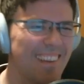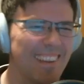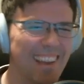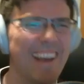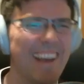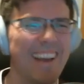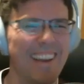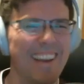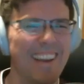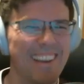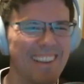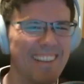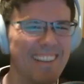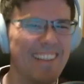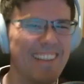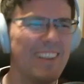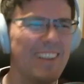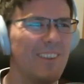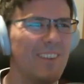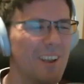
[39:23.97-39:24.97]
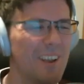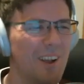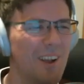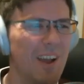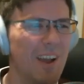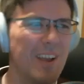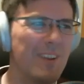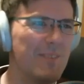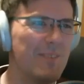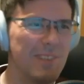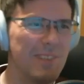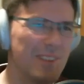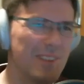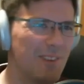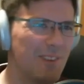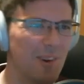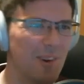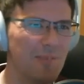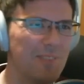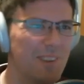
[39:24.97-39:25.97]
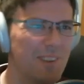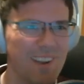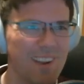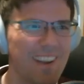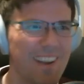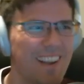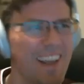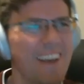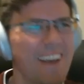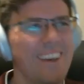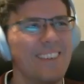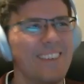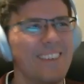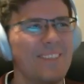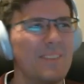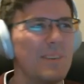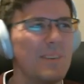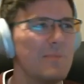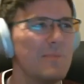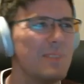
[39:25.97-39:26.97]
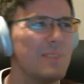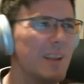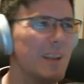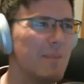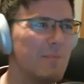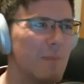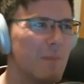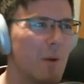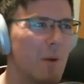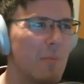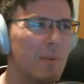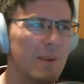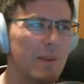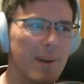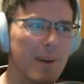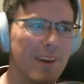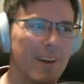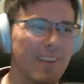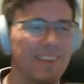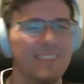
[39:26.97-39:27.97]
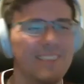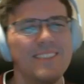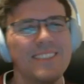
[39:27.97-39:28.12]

And then you're like, I could be sculpting right now, but instead I'm moping about it.